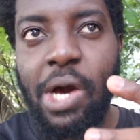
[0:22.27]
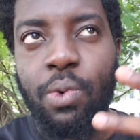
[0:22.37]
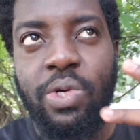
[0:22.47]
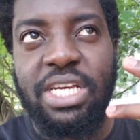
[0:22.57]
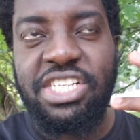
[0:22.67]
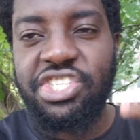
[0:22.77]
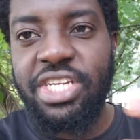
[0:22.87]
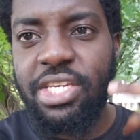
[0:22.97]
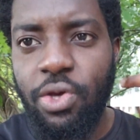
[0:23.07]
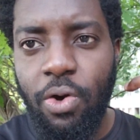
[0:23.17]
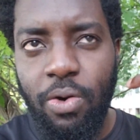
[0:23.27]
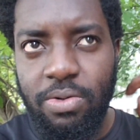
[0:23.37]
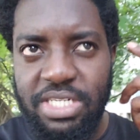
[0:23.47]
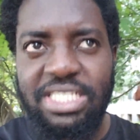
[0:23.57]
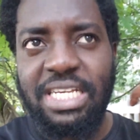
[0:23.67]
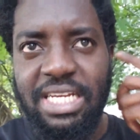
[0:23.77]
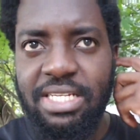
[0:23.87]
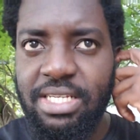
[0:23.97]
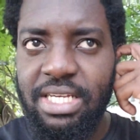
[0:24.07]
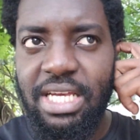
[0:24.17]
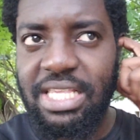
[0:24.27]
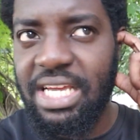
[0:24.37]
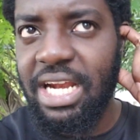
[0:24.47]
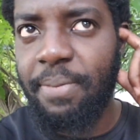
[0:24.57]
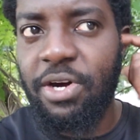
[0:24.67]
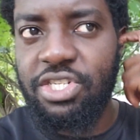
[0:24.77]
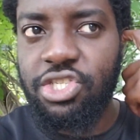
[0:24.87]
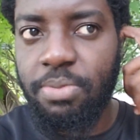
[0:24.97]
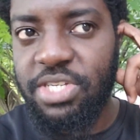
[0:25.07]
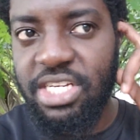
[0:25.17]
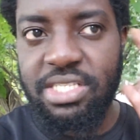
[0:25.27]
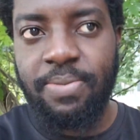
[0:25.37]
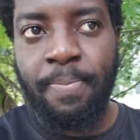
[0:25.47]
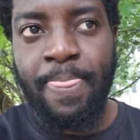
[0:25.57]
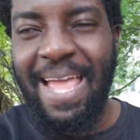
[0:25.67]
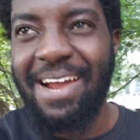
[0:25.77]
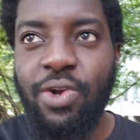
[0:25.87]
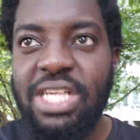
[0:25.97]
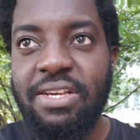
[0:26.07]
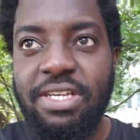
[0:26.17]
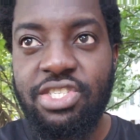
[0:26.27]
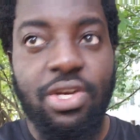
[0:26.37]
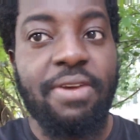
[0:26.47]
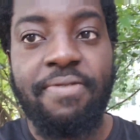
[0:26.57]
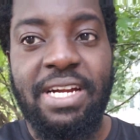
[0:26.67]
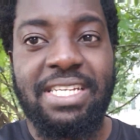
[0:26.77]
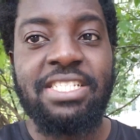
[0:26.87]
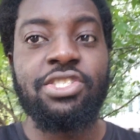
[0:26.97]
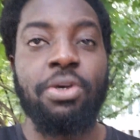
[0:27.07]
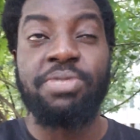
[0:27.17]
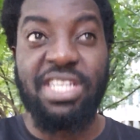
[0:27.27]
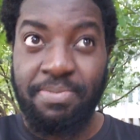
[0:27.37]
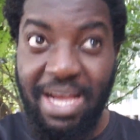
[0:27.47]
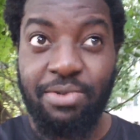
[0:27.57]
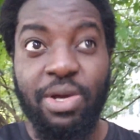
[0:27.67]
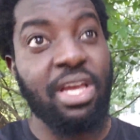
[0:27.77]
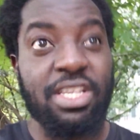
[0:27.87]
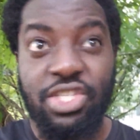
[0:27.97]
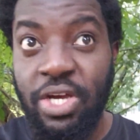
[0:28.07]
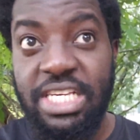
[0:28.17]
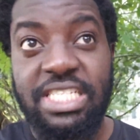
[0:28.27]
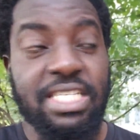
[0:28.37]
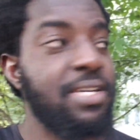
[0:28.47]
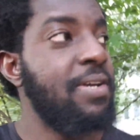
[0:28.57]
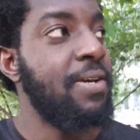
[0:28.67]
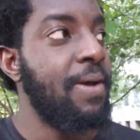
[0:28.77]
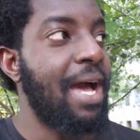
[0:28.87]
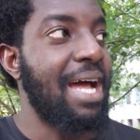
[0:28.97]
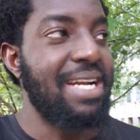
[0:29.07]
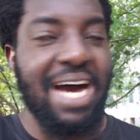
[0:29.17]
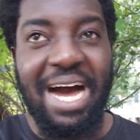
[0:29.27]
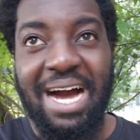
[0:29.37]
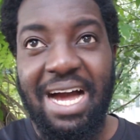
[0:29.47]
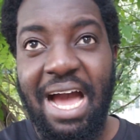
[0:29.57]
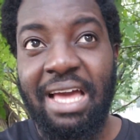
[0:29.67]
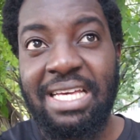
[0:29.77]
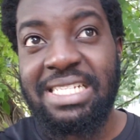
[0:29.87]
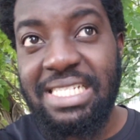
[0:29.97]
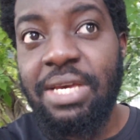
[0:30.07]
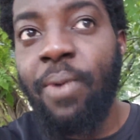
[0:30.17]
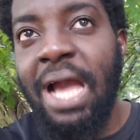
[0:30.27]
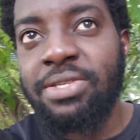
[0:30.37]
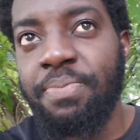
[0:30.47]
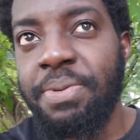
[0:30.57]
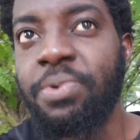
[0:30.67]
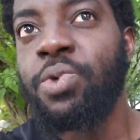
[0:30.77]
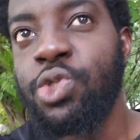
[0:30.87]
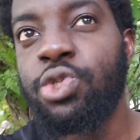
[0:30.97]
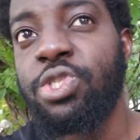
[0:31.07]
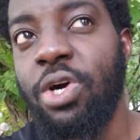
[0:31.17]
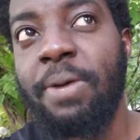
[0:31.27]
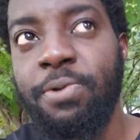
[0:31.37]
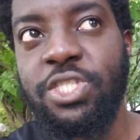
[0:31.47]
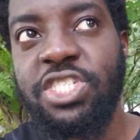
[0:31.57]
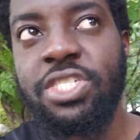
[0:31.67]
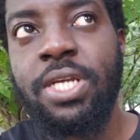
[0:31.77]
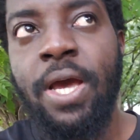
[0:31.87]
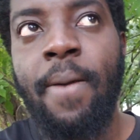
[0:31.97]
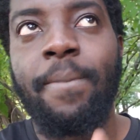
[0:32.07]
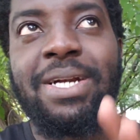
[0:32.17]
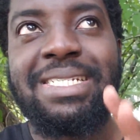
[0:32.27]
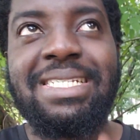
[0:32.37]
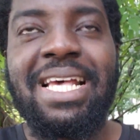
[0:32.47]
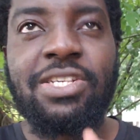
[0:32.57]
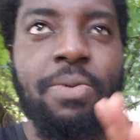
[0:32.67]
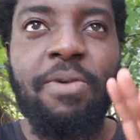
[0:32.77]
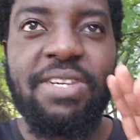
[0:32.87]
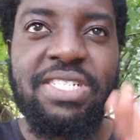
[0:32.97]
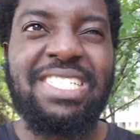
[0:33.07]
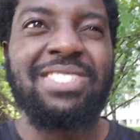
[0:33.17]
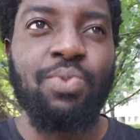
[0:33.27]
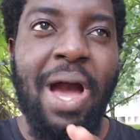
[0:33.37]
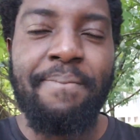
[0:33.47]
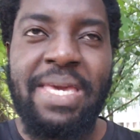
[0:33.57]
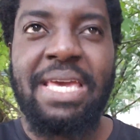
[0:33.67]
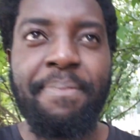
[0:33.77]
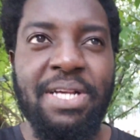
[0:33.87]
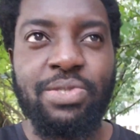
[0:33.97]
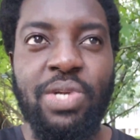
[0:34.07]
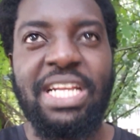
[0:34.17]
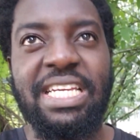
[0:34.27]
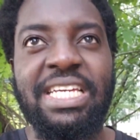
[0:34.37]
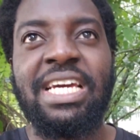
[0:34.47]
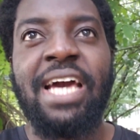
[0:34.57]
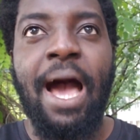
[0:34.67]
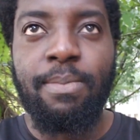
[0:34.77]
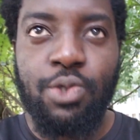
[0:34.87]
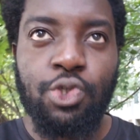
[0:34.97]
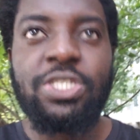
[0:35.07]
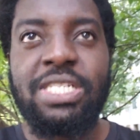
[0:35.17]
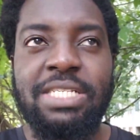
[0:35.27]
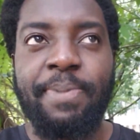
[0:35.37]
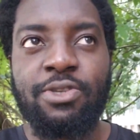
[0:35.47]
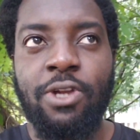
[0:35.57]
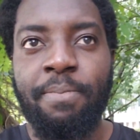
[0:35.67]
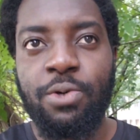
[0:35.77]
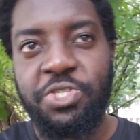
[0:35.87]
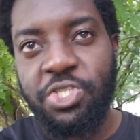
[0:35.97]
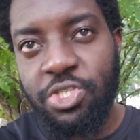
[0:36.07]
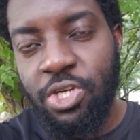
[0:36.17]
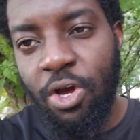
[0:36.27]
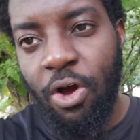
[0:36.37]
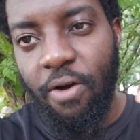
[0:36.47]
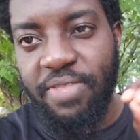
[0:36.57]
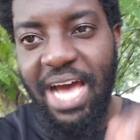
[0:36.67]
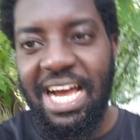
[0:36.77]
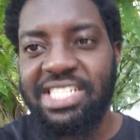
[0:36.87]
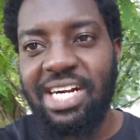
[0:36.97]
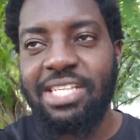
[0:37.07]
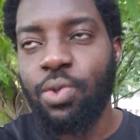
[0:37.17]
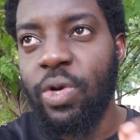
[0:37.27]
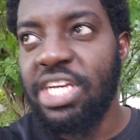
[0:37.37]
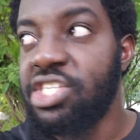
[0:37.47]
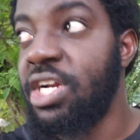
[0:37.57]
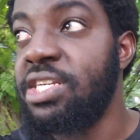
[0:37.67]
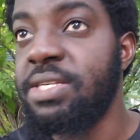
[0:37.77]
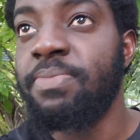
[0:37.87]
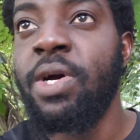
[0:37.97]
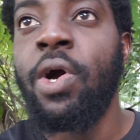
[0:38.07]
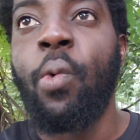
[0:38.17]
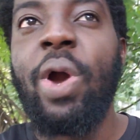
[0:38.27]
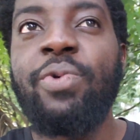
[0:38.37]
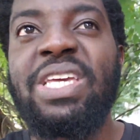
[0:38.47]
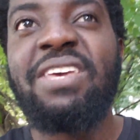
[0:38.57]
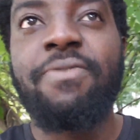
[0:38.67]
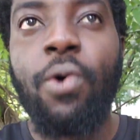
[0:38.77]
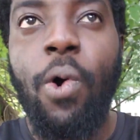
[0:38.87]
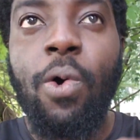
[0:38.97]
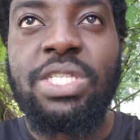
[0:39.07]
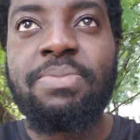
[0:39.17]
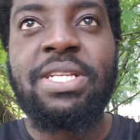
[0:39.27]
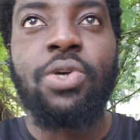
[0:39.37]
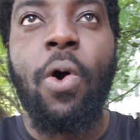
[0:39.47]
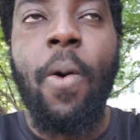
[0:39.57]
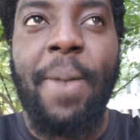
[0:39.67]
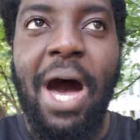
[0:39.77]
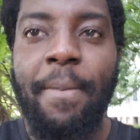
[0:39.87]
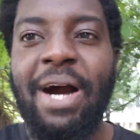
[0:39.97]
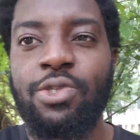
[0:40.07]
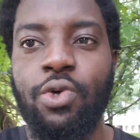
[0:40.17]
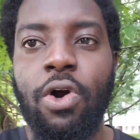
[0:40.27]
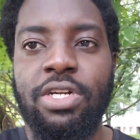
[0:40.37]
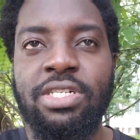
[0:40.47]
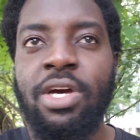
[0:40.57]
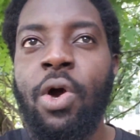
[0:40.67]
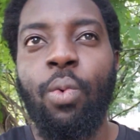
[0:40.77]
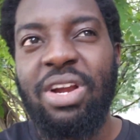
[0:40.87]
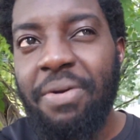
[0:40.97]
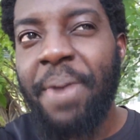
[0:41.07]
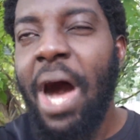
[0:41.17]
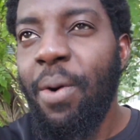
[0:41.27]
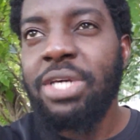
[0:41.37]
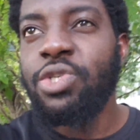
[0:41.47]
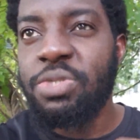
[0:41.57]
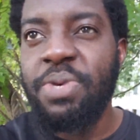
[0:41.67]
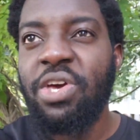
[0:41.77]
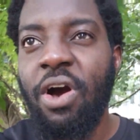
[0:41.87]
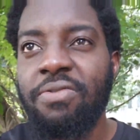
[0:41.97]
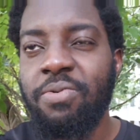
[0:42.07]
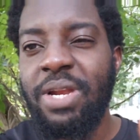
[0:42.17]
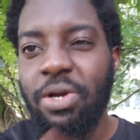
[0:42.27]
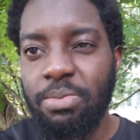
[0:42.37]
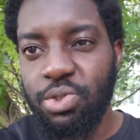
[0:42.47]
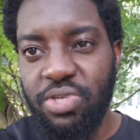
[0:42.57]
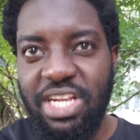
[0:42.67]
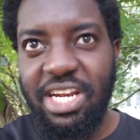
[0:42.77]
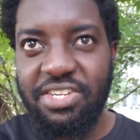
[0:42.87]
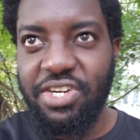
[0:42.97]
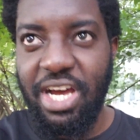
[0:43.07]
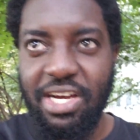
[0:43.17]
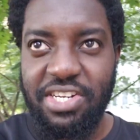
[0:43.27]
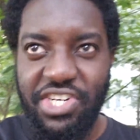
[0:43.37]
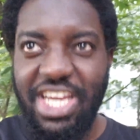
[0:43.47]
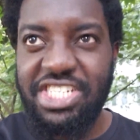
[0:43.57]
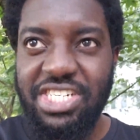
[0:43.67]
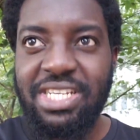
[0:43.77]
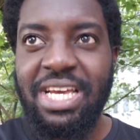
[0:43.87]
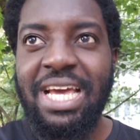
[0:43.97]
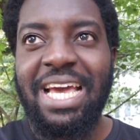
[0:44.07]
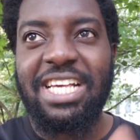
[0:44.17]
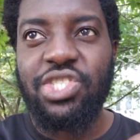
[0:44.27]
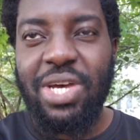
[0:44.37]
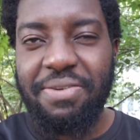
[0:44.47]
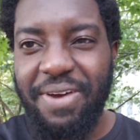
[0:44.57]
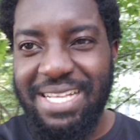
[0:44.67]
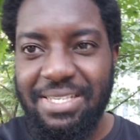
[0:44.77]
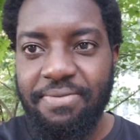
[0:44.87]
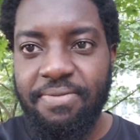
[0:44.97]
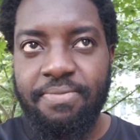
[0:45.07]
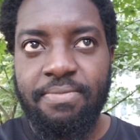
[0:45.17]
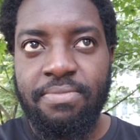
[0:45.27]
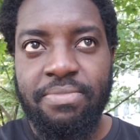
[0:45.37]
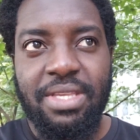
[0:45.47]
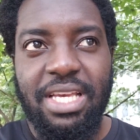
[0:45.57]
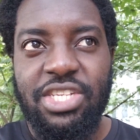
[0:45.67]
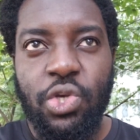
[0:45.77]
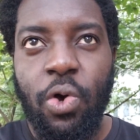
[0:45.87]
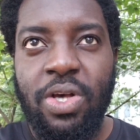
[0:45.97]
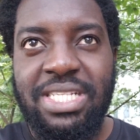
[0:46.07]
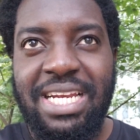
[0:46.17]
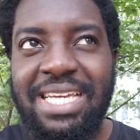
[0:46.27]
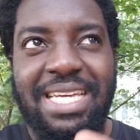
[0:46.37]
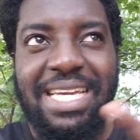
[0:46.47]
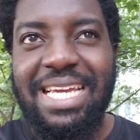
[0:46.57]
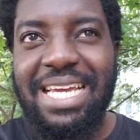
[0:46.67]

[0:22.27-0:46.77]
that will intrigue your reasoning in thinking about this subject. I know it's not a very easy subject, by the way. It's not easy. And I can see why some people would choose the other position, but these are some of the reasons why me particularly, I'm choosing this particular position of the Asharite occasionalism, where we give ultimate all power back to God. Whatever power you speak of when it comes to creation is not effective, is causally